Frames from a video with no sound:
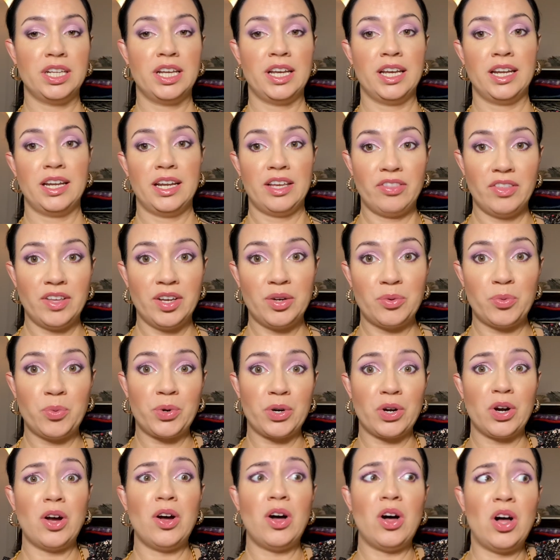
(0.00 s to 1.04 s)
and I think
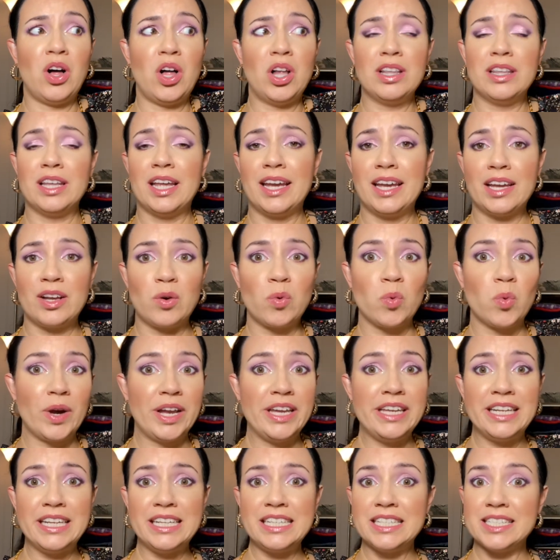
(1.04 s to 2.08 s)
we're all like
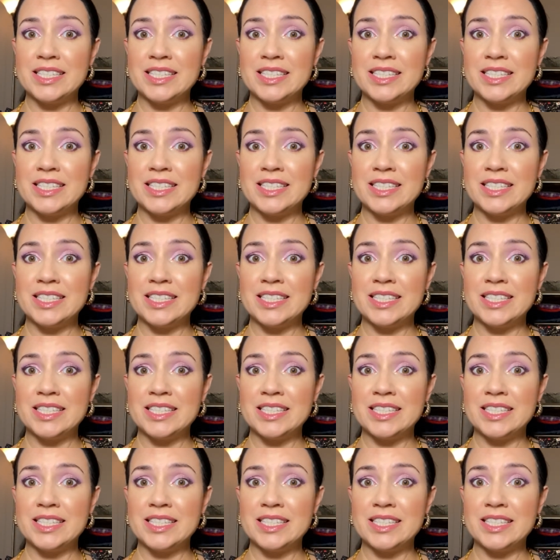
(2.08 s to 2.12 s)
waiting